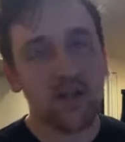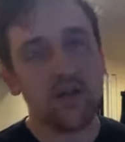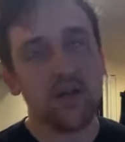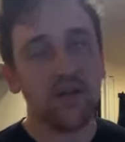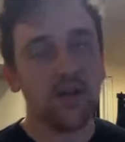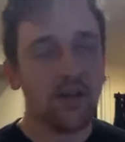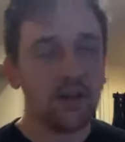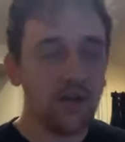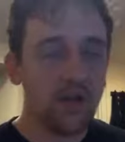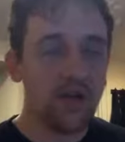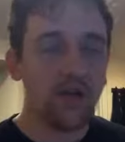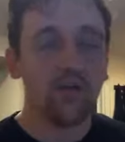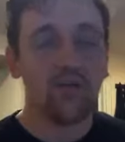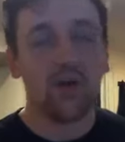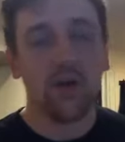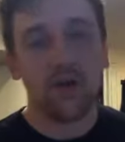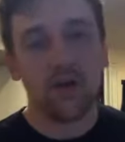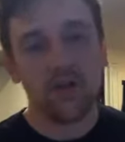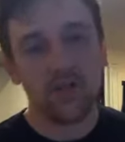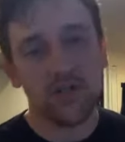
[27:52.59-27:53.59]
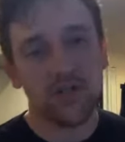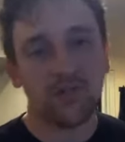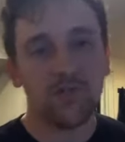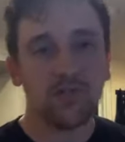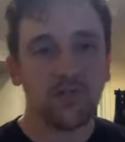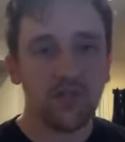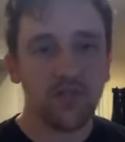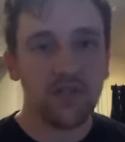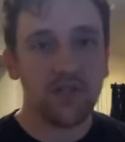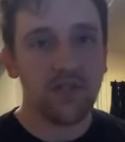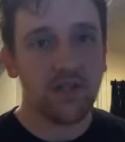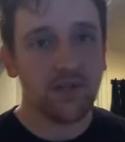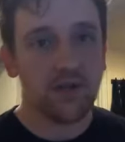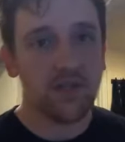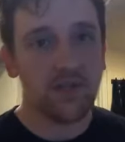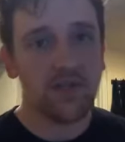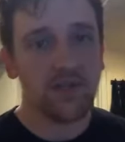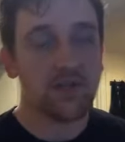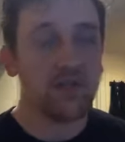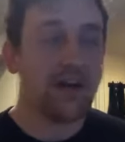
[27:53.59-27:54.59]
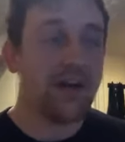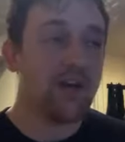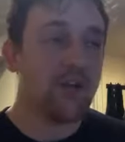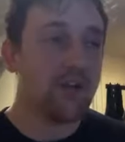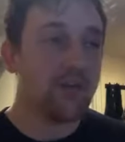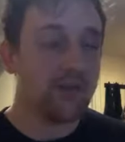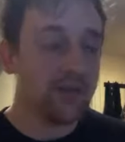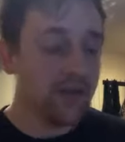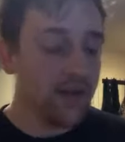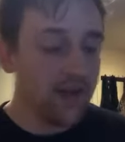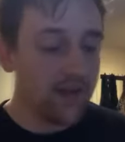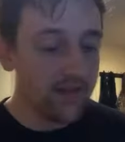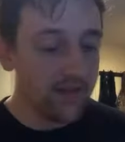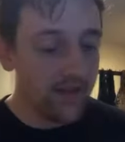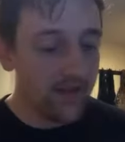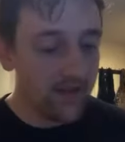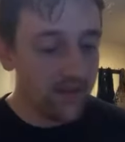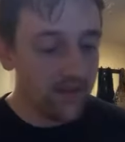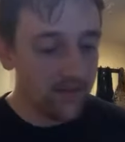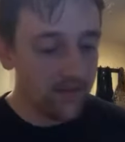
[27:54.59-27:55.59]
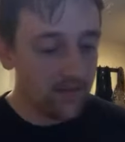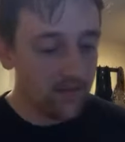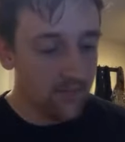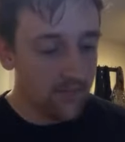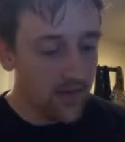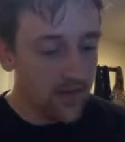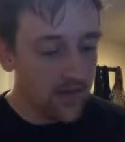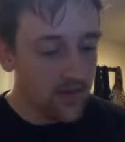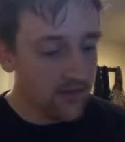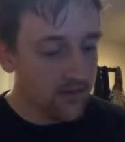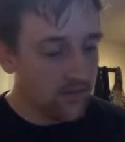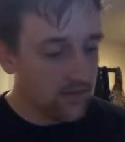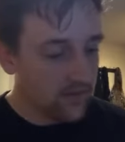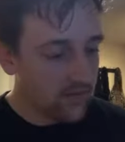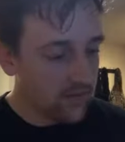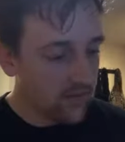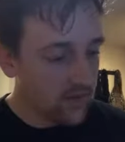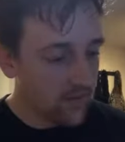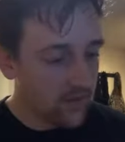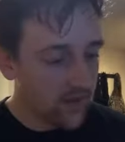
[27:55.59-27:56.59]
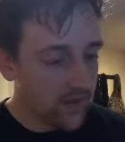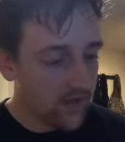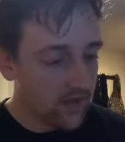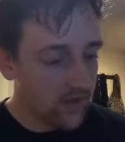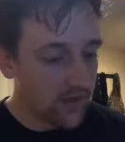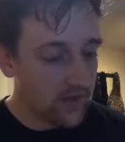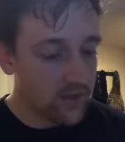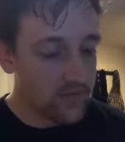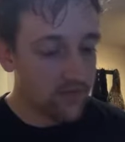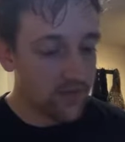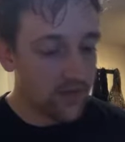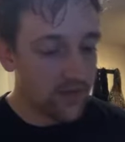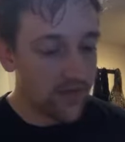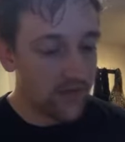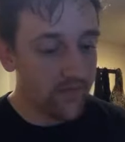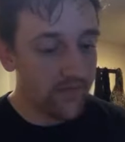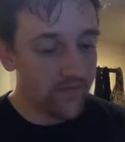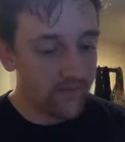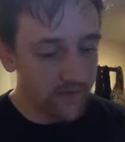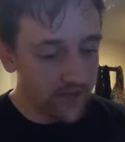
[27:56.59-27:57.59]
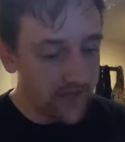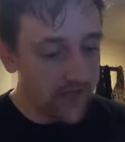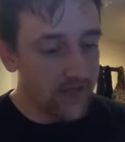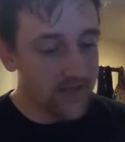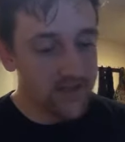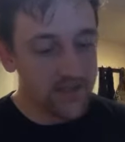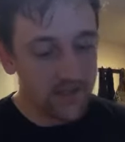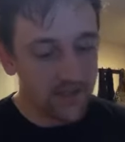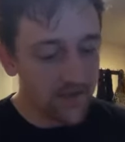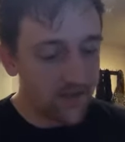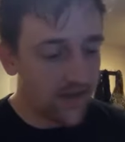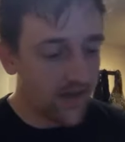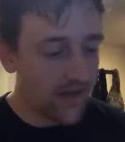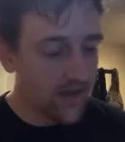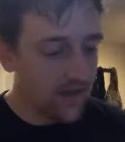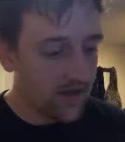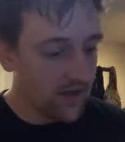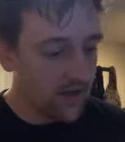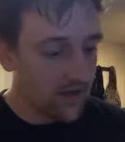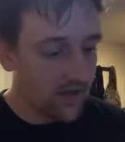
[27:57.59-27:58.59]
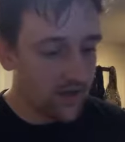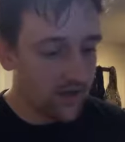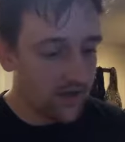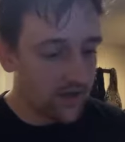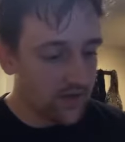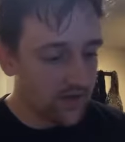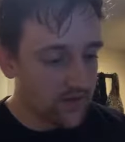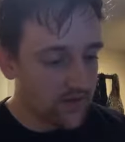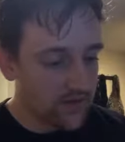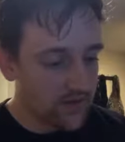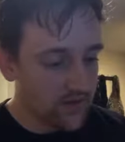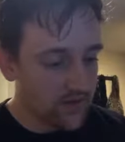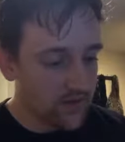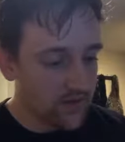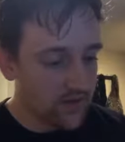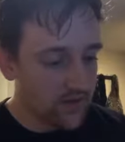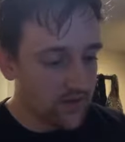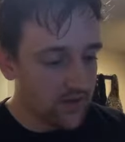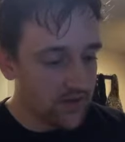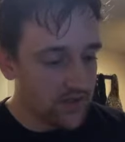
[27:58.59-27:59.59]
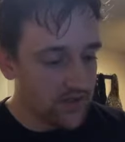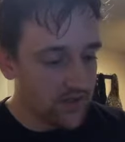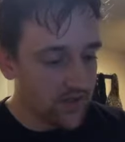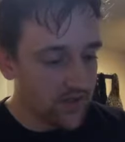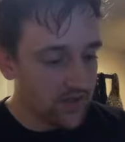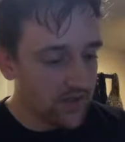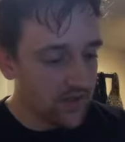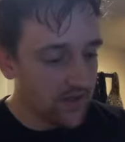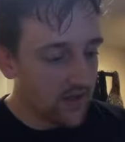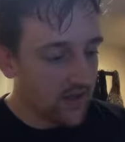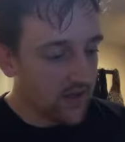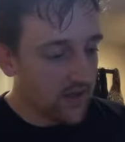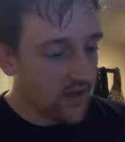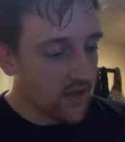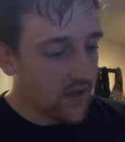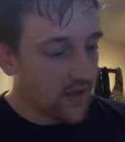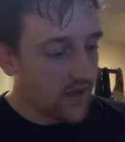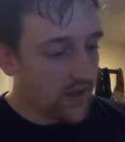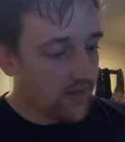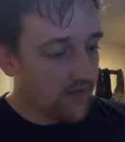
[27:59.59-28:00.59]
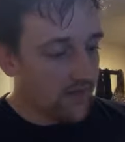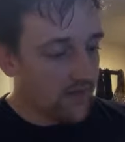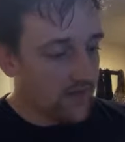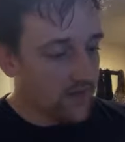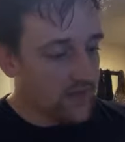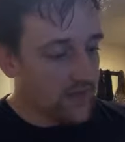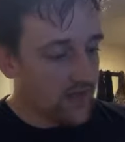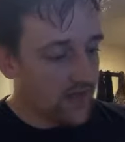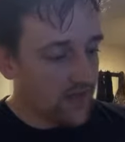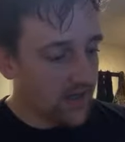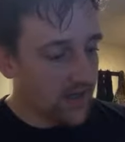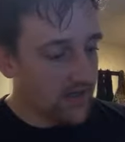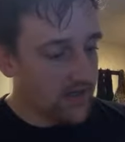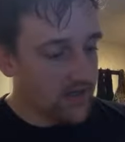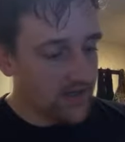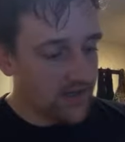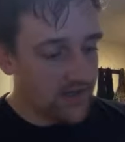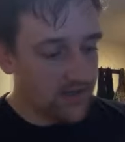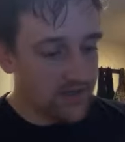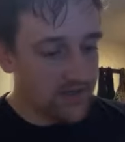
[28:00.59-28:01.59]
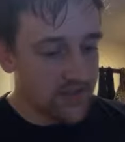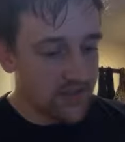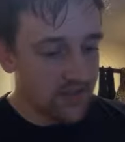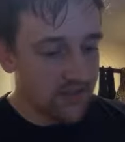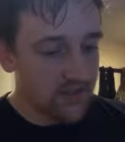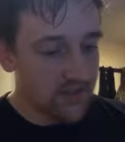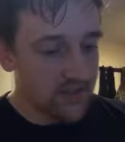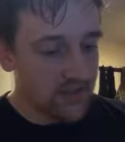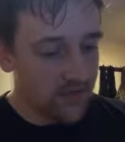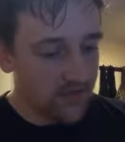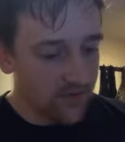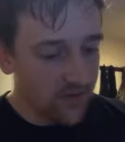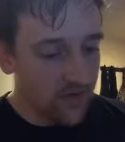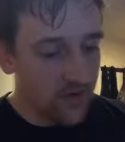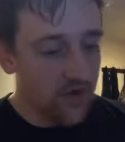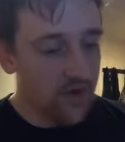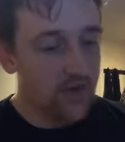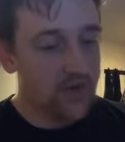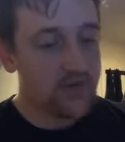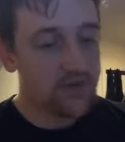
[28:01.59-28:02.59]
You know, you get into monergism versus synergism. I don't even like that debate, to be quite honest, but he gets into that here. I'll, I'll touch on it here in a second affirms that God desires the salvation of all.